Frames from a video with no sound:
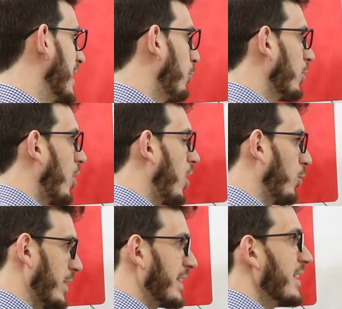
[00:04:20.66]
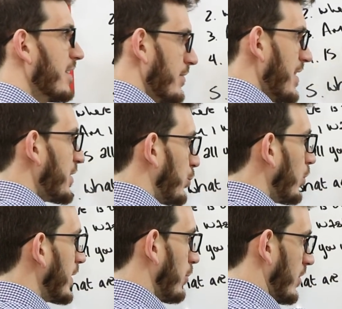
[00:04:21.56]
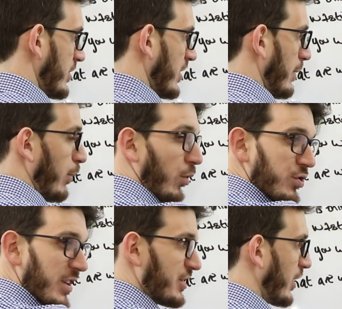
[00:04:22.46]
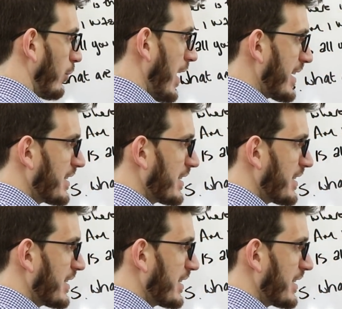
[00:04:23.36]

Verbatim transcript: And what are we? That's really where he's going to bullshit you, right?